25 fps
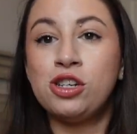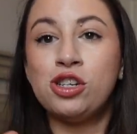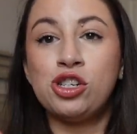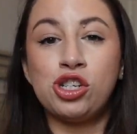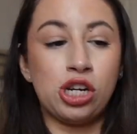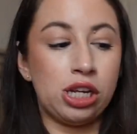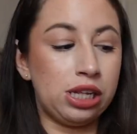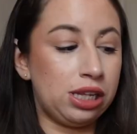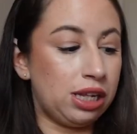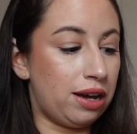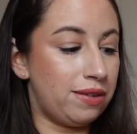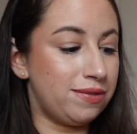
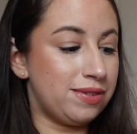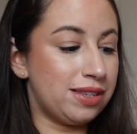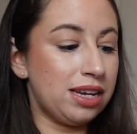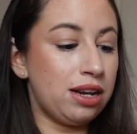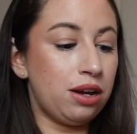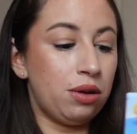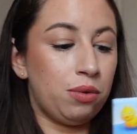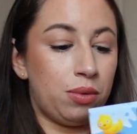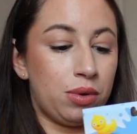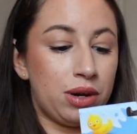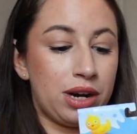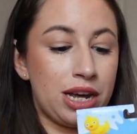She loves
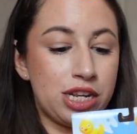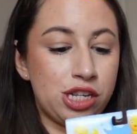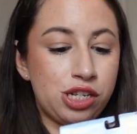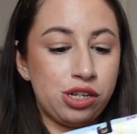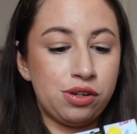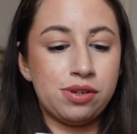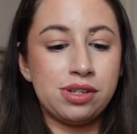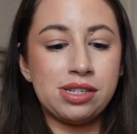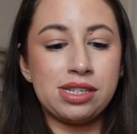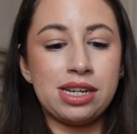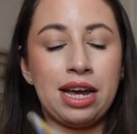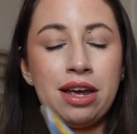it. What I
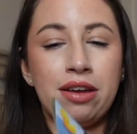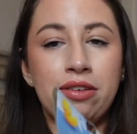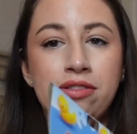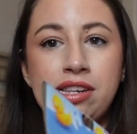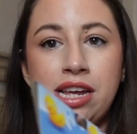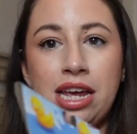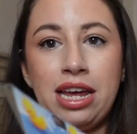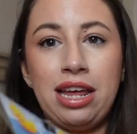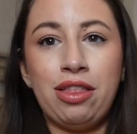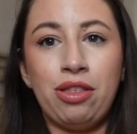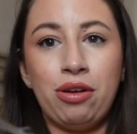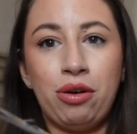do is I
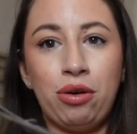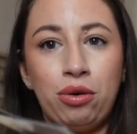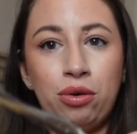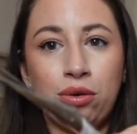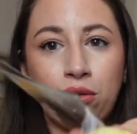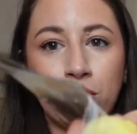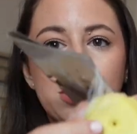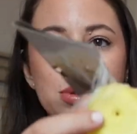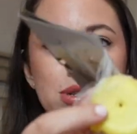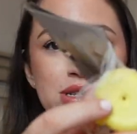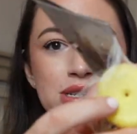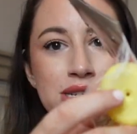take the
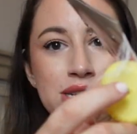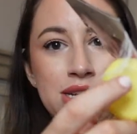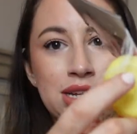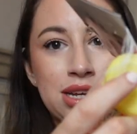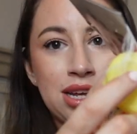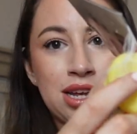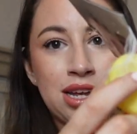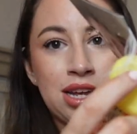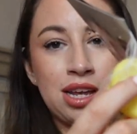holes